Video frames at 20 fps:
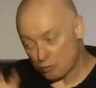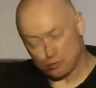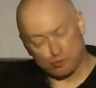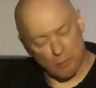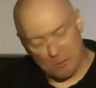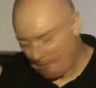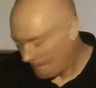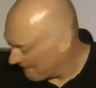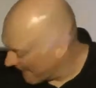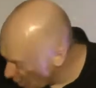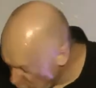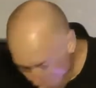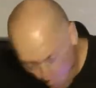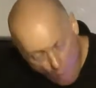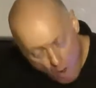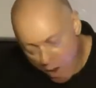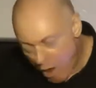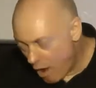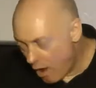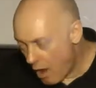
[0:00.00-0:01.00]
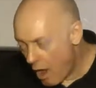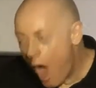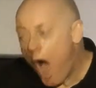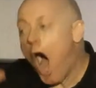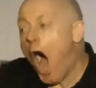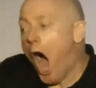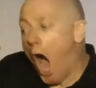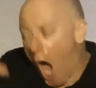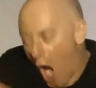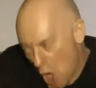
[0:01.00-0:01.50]
He's learned something
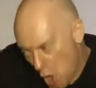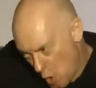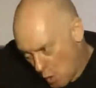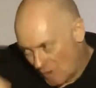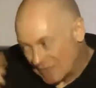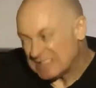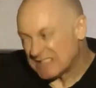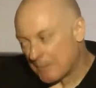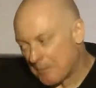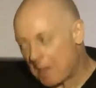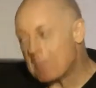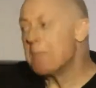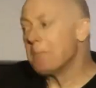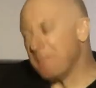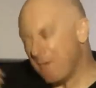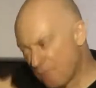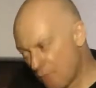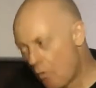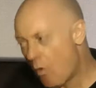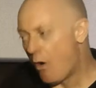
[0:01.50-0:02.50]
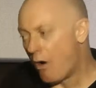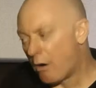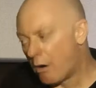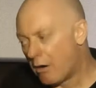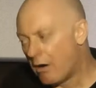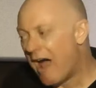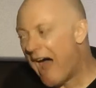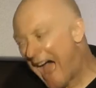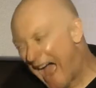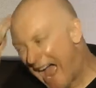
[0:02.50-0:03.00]
about his relationship with John Mark.